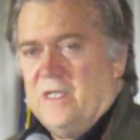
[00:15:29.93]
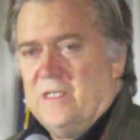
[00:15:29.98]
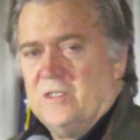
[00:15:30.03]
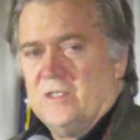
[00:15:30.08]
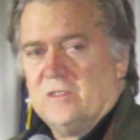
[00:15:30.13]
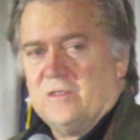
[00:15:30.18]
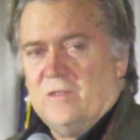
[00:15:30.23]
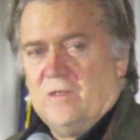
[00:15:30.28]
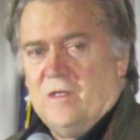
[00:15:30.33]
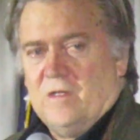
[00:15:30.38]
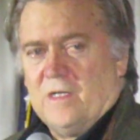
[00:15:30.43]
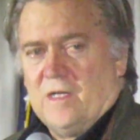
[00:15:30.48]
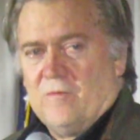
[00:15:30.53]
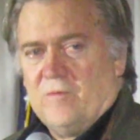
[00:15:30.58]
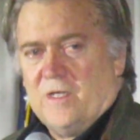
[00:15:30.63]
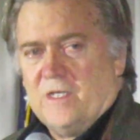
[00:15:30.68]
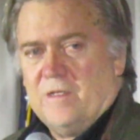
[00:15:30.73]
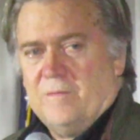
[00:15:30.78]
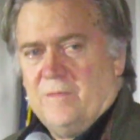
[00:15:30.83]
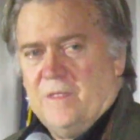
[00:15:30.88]
pages long. I
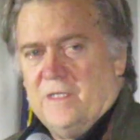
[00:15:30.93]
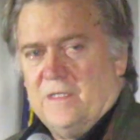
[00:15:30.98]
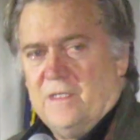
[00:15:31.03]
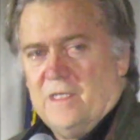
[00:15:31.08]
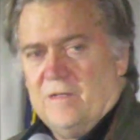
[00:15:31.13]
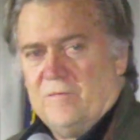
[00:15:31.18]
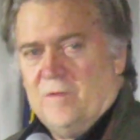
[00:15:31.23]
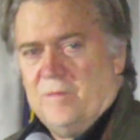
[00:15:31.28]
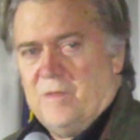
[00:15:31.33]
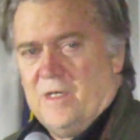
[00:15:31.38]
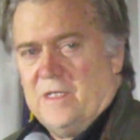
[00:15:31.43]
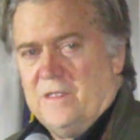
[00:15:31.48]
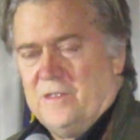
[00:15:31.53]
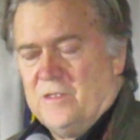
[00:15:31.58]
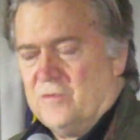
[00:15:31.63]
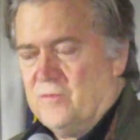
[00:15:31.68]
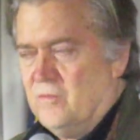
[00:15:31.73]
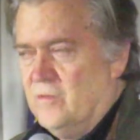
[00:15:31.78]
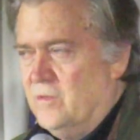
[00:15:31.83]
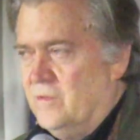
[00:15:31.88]
recommend everybody
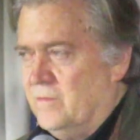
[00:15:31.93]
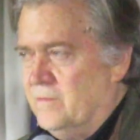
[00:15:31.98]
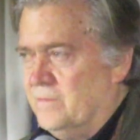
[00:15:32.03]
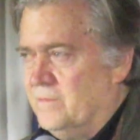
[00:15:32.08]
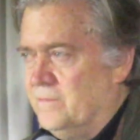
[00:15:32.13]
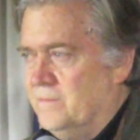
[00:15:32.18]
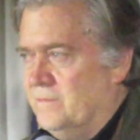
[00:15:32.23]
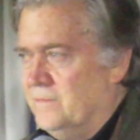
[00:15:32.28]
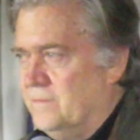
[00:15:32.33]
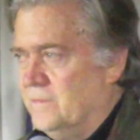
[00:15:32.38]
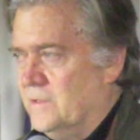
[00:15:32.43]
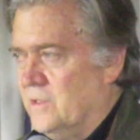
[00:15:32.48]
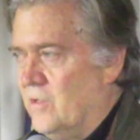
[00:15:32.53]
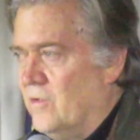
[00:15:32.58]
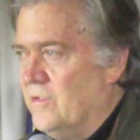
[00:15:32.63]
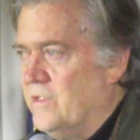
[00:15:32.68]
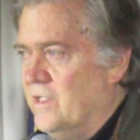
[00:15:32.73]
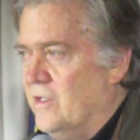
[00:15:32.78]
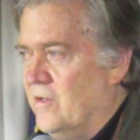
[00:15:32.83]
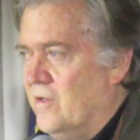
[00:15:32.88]
in this room
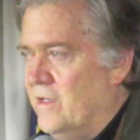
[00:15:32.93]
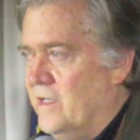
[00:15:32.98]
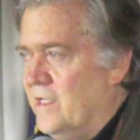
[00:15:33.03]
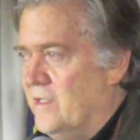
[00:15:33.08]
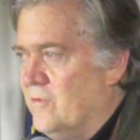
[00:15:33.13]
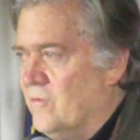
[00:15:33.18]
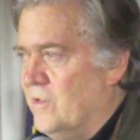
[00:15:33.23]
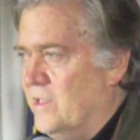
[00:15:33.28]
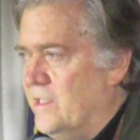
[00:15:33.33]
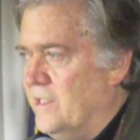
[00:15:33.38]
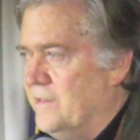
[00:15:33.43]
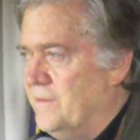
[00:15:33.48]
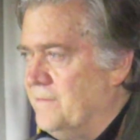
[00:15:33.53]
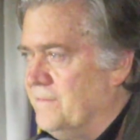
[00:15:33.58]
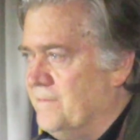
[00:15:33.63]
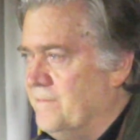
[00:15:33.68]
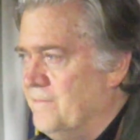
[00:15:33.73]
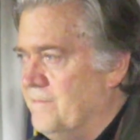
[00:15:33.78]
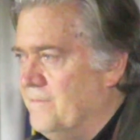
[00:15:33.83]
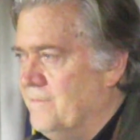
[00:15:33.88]
go to the internet and read it,
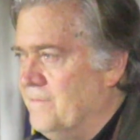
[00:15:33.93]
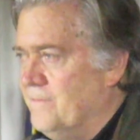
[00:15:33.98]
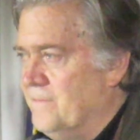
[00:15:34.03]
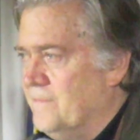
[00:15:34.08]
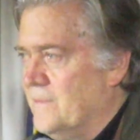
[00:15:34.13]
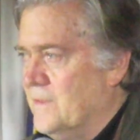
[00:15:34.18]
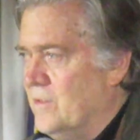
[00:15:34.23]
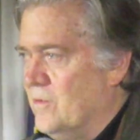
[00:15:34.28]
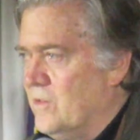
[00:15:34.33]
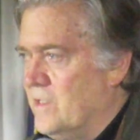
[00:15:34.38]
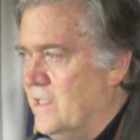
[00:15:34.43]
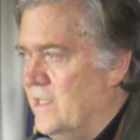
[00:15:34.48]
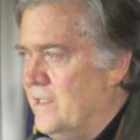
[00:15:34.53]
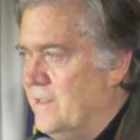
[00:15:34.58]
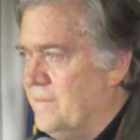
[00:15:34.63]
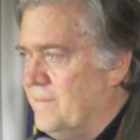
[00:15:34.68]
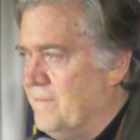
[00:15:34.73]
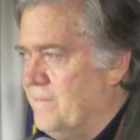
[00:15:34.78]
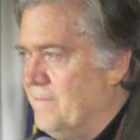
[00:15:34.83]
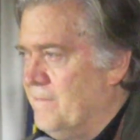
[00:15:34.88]

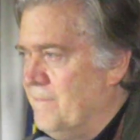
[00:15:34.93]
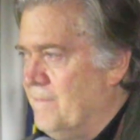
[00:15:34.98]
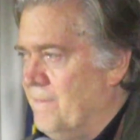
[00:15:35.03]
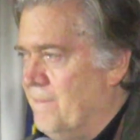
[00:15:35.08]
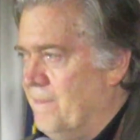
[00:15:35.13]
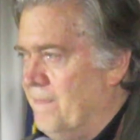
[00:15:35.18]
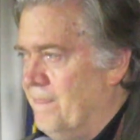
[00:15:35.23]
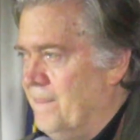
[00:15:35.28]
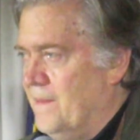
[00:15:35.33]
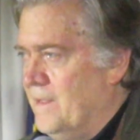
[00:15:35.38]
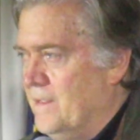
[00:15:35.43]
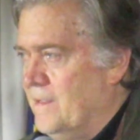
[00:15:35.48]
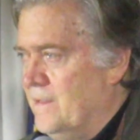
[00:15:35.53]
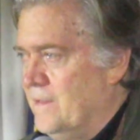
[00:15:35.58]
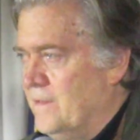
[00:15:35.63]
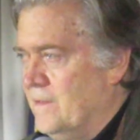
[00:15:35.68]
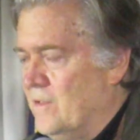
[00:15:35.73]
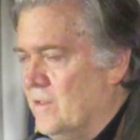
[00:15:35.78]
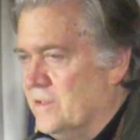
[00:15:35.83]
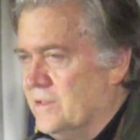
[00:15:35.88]
okay?
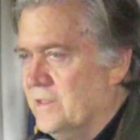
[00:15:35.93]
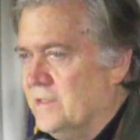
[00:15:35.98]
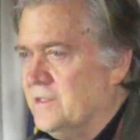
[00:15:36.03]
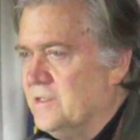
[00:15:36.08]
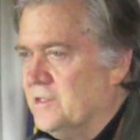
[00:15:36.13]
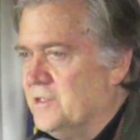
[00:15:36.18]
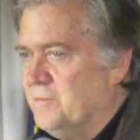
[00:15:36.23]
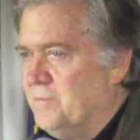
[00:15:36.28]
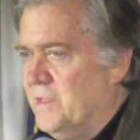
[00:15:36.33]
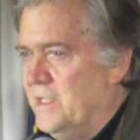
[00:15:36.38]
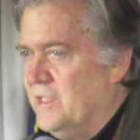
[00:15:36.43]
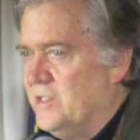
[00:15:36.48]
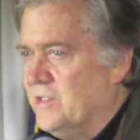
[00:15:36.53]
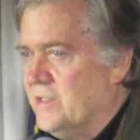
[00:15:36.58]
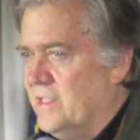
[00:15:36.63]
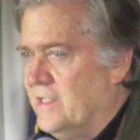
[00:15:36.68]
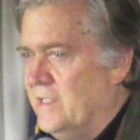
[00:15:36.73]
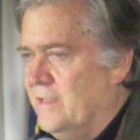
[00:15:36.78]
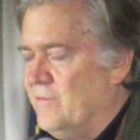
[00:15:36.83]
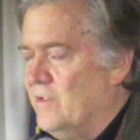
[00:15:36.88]
Because it's a
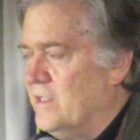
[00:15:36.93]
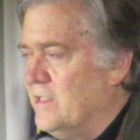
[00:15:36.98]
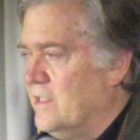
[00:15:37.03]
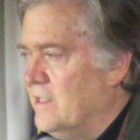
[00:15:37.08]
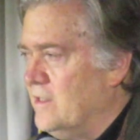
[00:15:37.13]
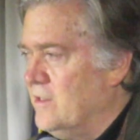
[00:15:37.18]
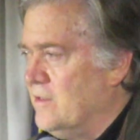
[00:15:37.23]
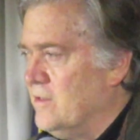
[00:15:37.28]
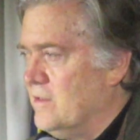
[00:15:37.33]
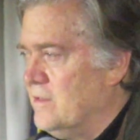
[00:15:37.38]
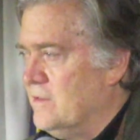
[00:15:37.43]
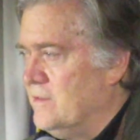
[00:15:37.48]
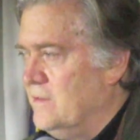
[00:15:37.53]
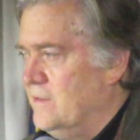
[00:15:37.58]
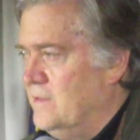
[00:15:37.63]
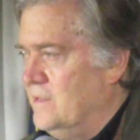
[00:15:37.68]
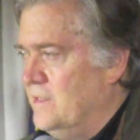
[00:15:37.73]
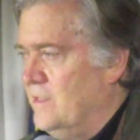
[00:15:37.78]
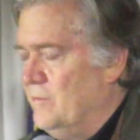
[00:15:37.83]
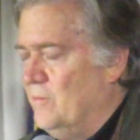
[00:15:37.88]
speech that even Hitler
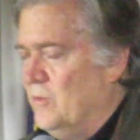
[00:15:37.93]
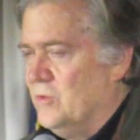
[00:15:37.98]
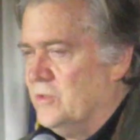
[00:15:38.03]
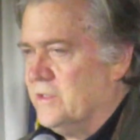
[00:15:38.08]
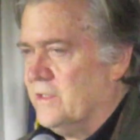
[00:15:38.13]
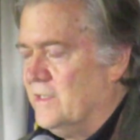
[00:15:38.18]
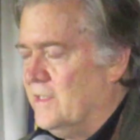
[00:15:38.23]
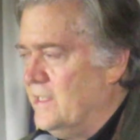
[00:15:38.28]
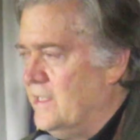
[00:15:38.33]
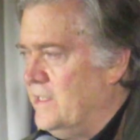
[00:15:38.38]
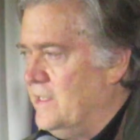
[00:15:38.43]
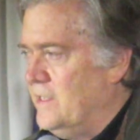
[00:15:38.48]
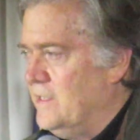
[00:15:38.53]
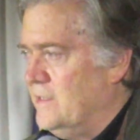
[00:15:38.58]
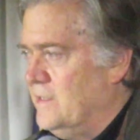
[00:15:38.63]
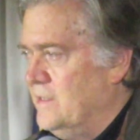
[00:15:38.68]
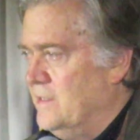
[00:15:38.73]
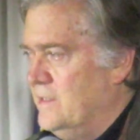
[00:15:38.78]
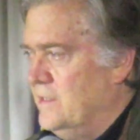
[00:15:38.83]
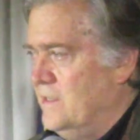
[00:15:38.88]
and
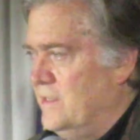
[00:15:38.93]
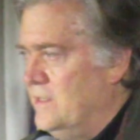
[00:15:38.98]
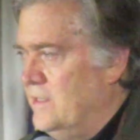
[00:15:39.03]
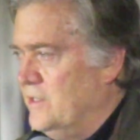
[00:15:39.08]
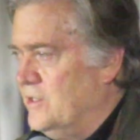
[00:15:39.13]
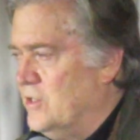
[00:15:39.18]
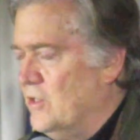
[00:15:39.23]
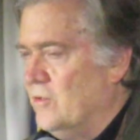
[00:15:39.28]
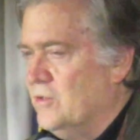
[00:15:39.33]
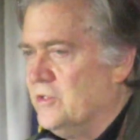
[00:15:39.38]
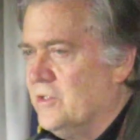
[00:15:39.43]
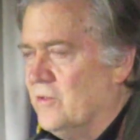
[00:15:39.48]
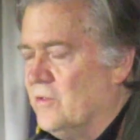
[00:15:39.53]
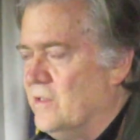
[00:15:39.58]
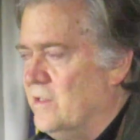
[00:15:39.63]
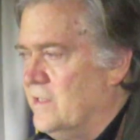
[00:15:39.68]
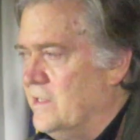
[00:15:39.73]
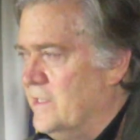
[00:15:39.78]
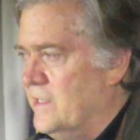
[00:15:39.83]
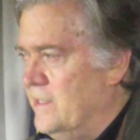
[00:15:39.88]
Mussolini and
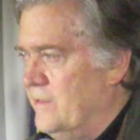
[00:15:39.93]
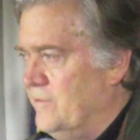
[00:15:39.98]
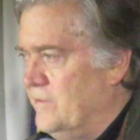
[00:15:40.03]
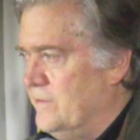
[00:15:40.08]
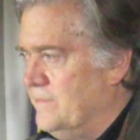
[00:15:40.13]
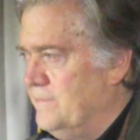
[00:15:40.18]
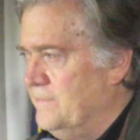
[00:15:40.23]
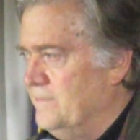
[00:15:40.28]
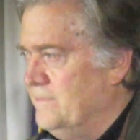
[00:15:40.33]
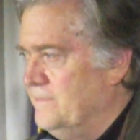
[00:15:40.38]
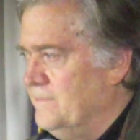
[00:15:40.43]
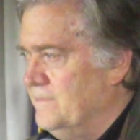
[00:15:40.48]
Tojo couldn't have given.